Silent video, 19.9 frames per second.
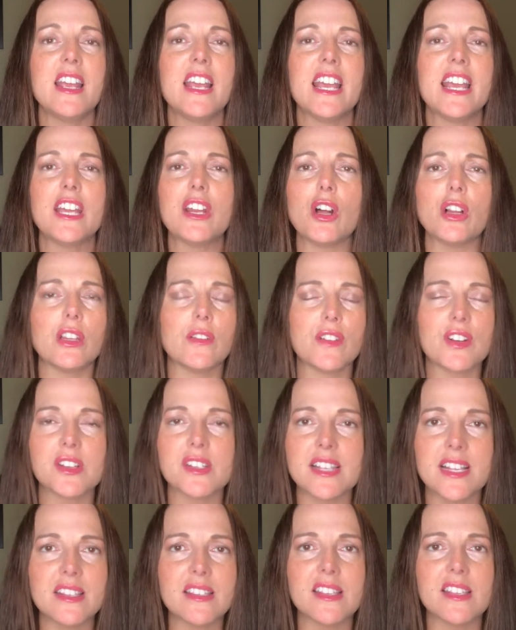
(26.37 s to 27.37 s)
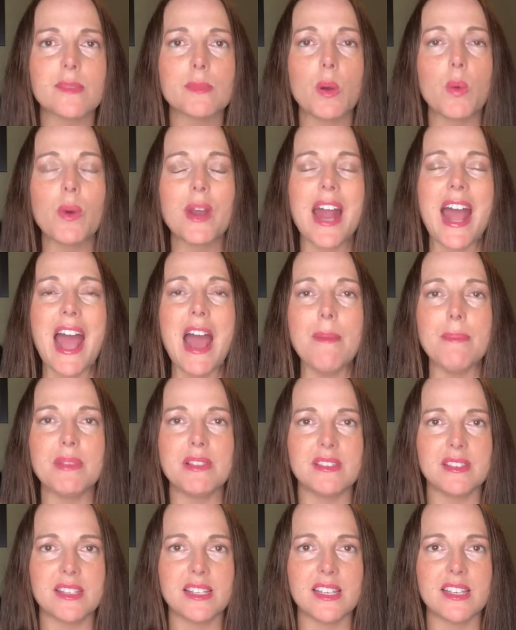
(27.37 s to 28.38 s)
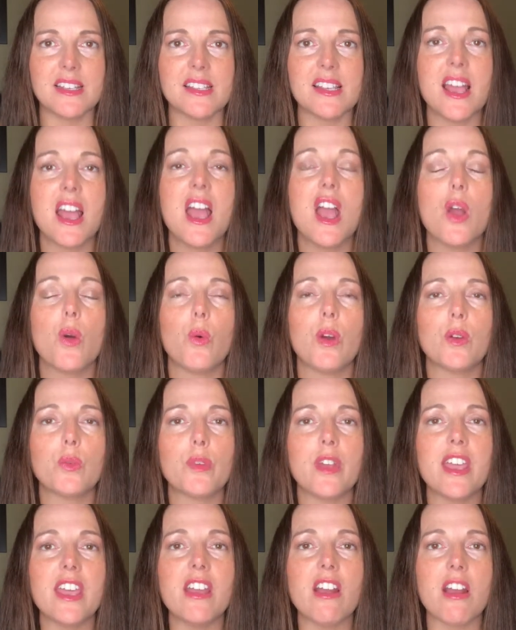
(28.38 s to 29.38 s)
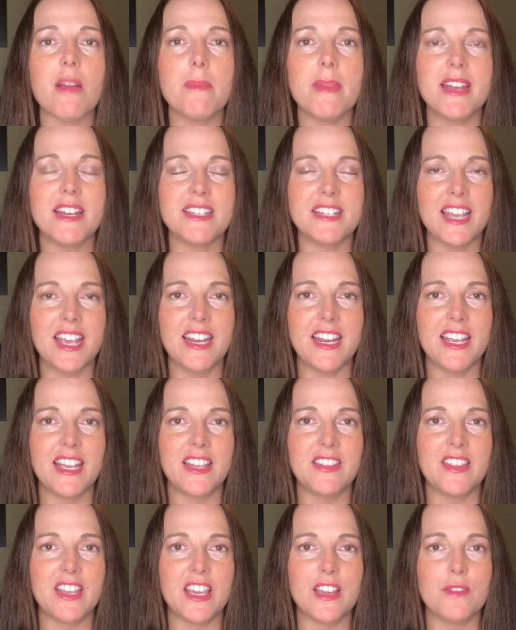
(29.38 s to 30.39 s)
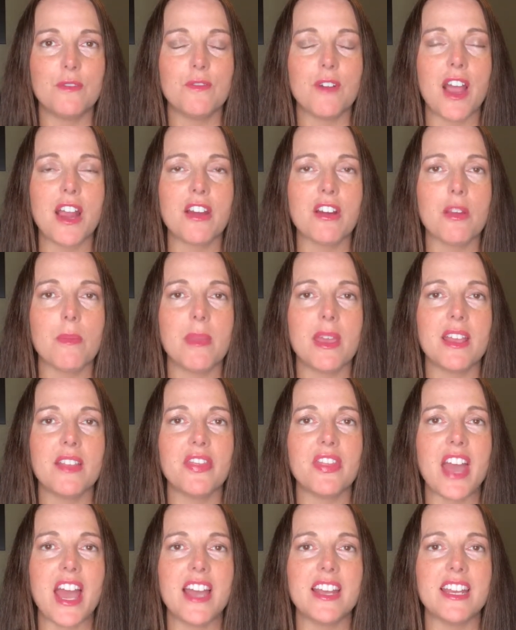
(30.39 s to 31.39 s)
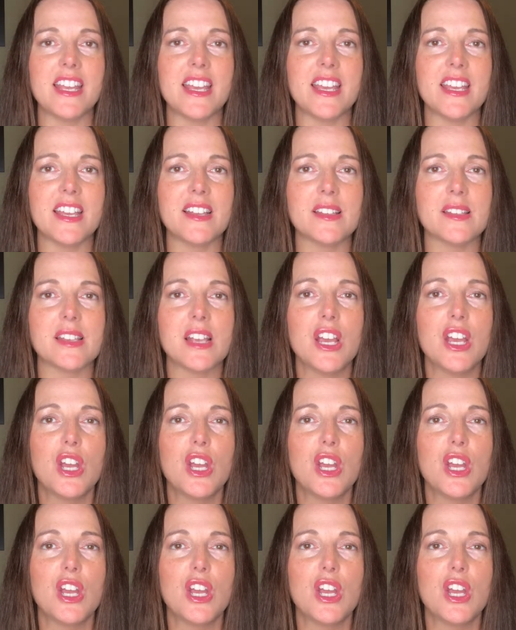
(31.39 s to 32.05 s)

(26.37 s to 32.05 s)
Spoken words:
in all of our senses. But what happens is when we are meditating in the environment that is